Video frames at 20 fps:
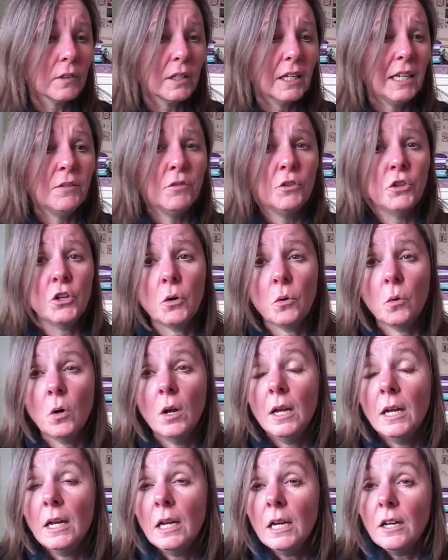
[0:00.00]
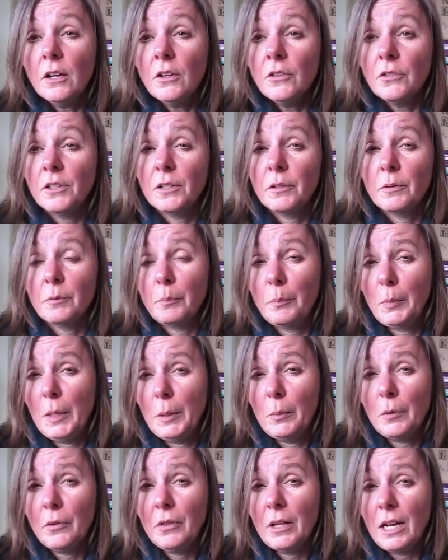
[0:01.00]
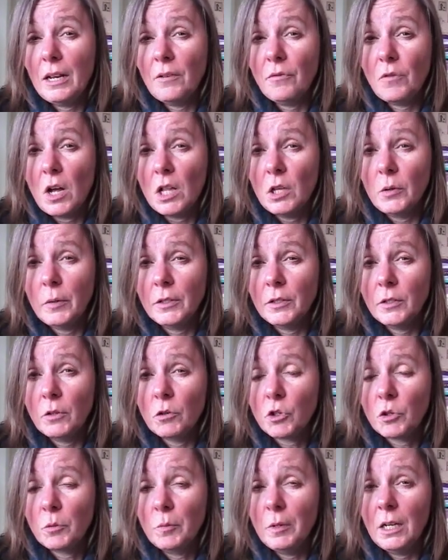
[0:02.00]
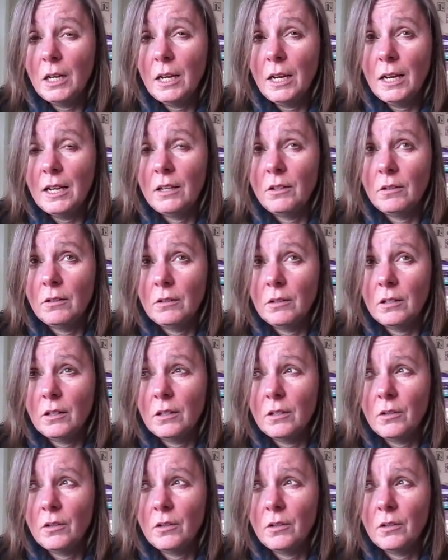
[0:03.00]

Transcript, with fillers: Even though the people that I follow on social media and